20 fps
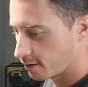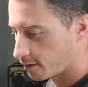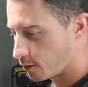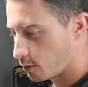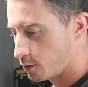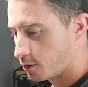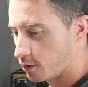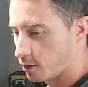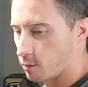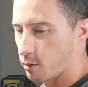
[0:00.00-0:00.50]

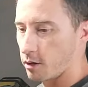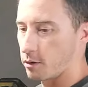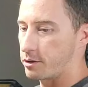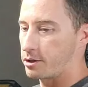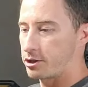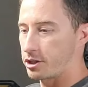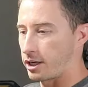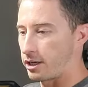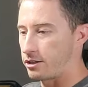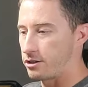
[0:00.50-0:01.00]
YouTube always
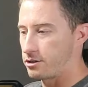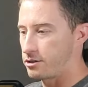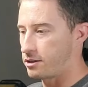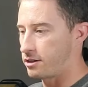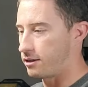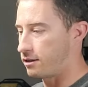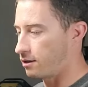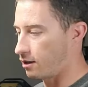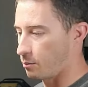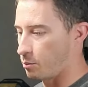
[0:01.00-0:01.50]
changes
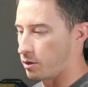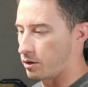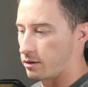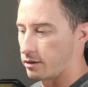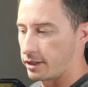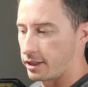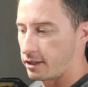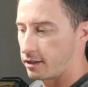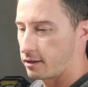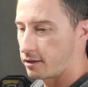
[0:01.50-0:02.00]
it. I'll put a
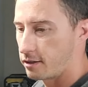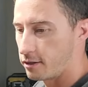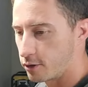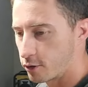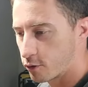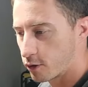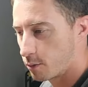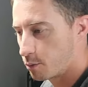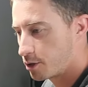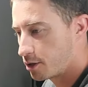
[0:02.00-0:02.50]
link in the
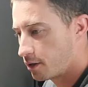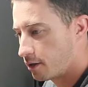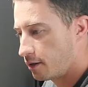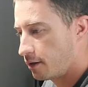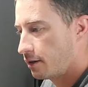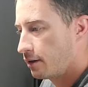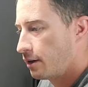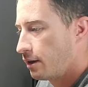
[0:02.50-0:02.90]
description.